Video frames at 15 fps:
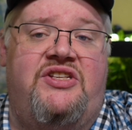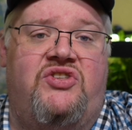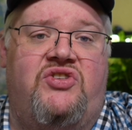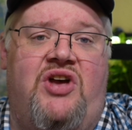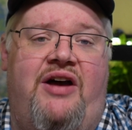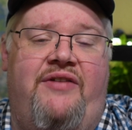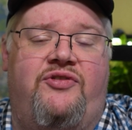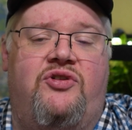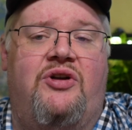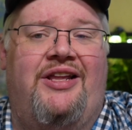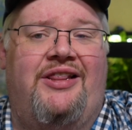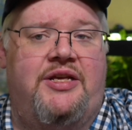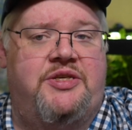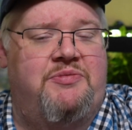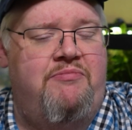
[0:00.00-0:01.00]
softer
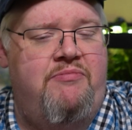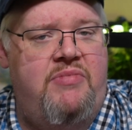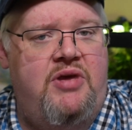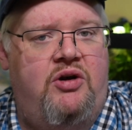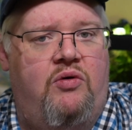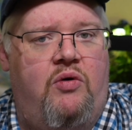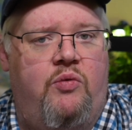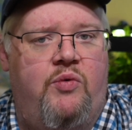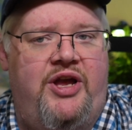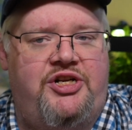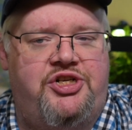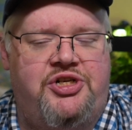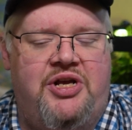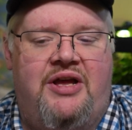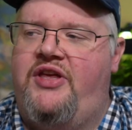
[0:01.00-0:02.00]
and less mineral
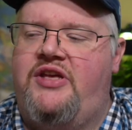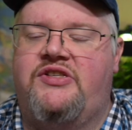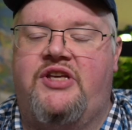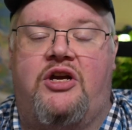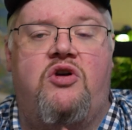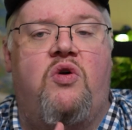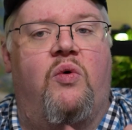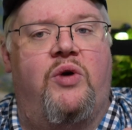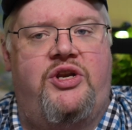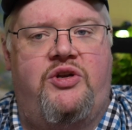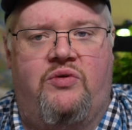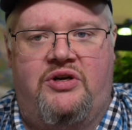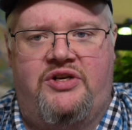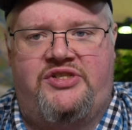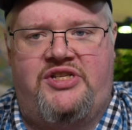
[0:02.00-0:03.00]
rich. Things like
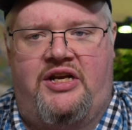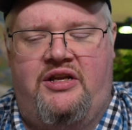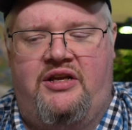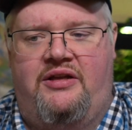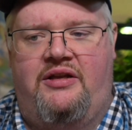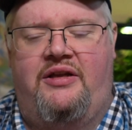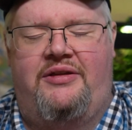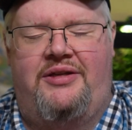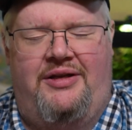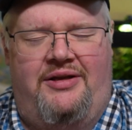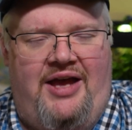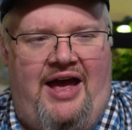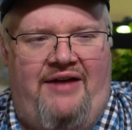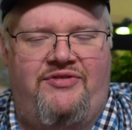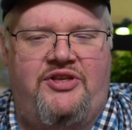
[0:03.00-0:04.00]
corydoras tend to
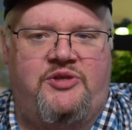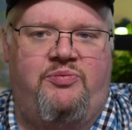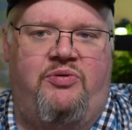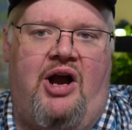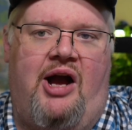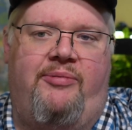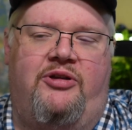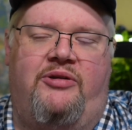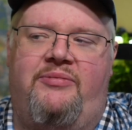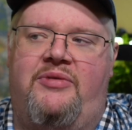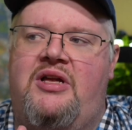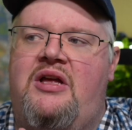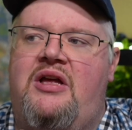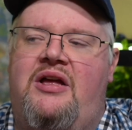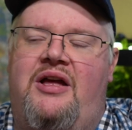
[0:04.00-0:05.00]
have this problem.
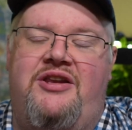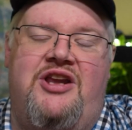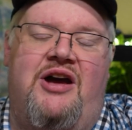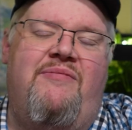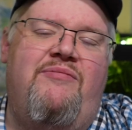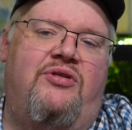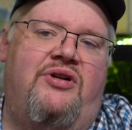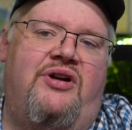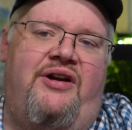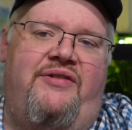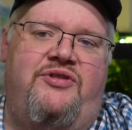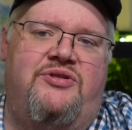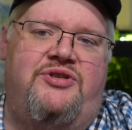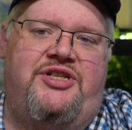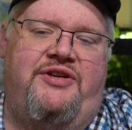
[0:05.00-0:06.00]
A number of
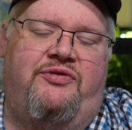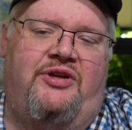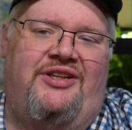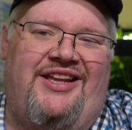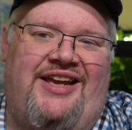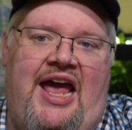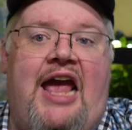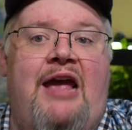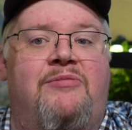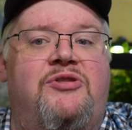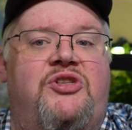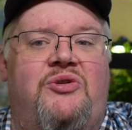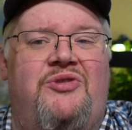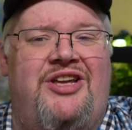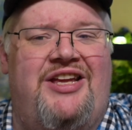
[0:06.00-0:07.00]
your different like
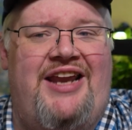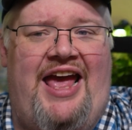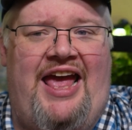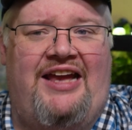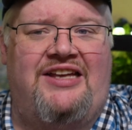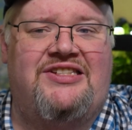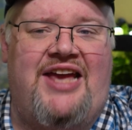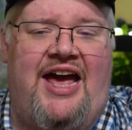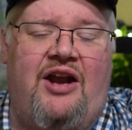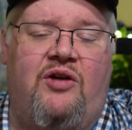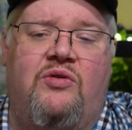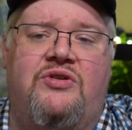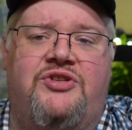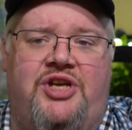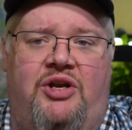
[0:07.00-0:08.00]
Amazonian egg
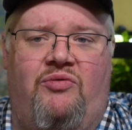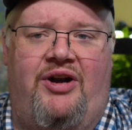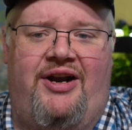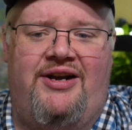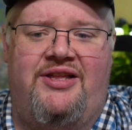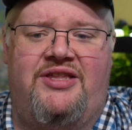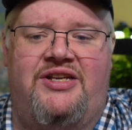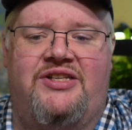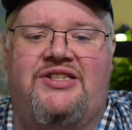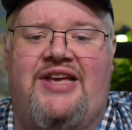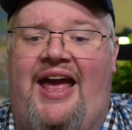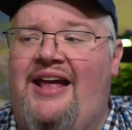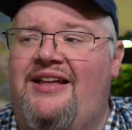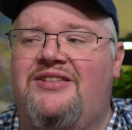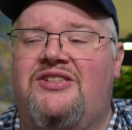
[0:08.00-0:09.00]
scatterers can run into this,
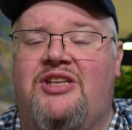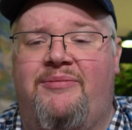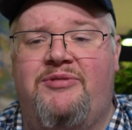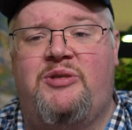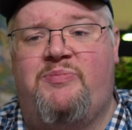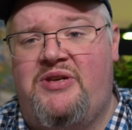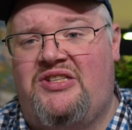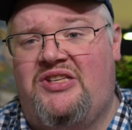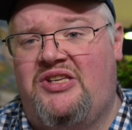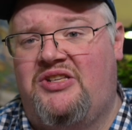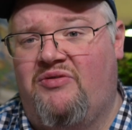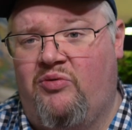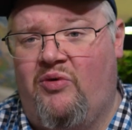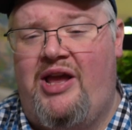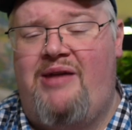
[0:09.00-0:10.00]
and some species
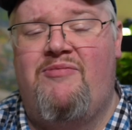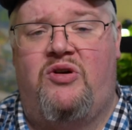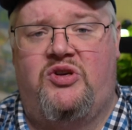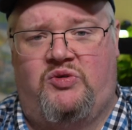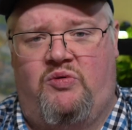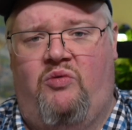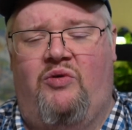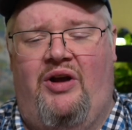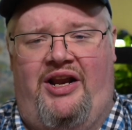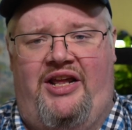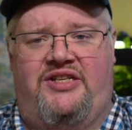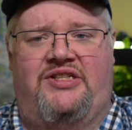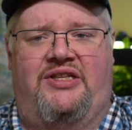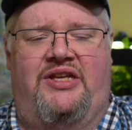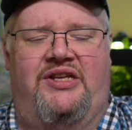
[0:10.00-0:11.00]
of rainbows will run
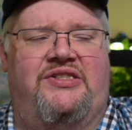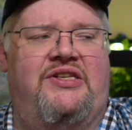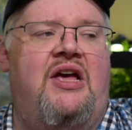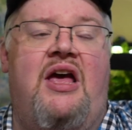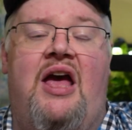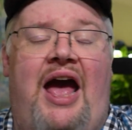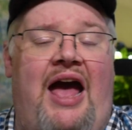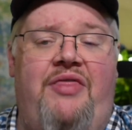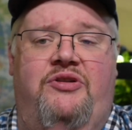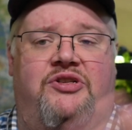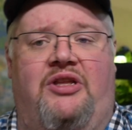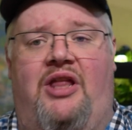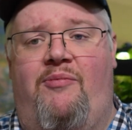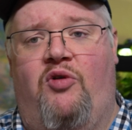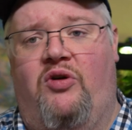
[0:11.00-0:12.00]
into this. And there's a
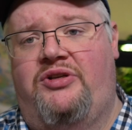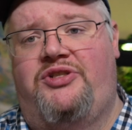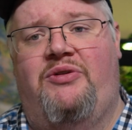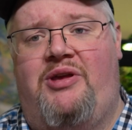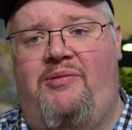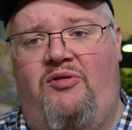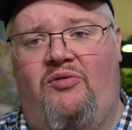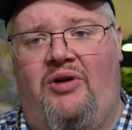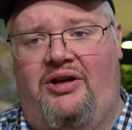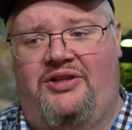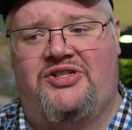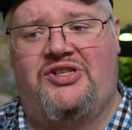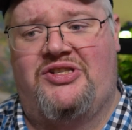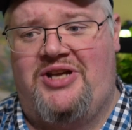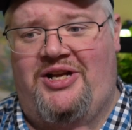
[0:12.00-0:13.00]
lot more, don't get me wrong.
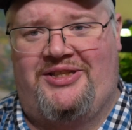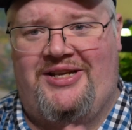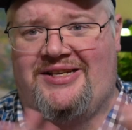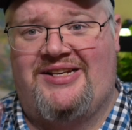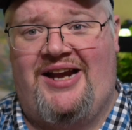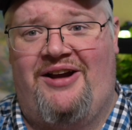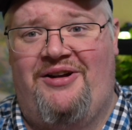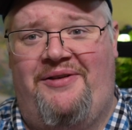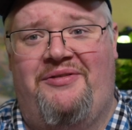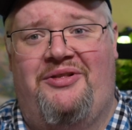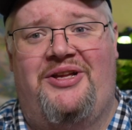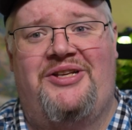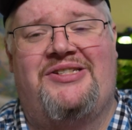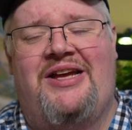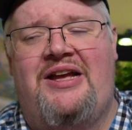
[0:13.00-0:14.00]
This is not the entirety of the
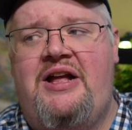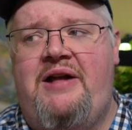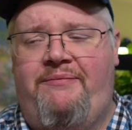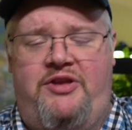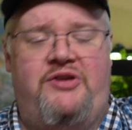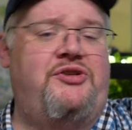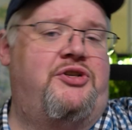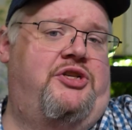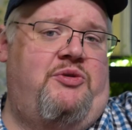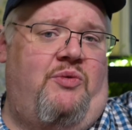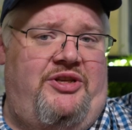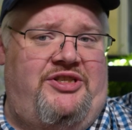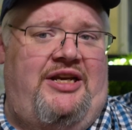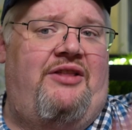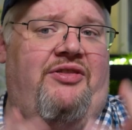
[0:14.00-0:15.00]
list. Those are just the
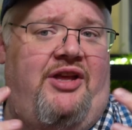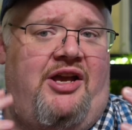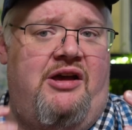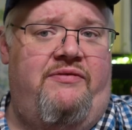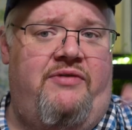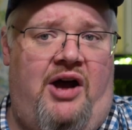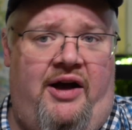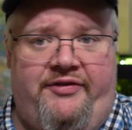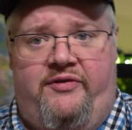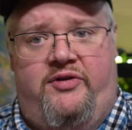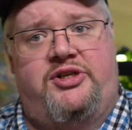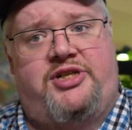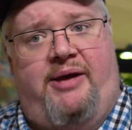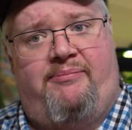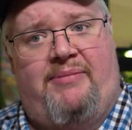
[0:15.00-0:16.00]
ones I can think of off the
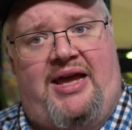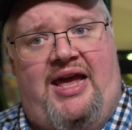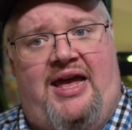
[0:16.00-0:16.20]
very top of my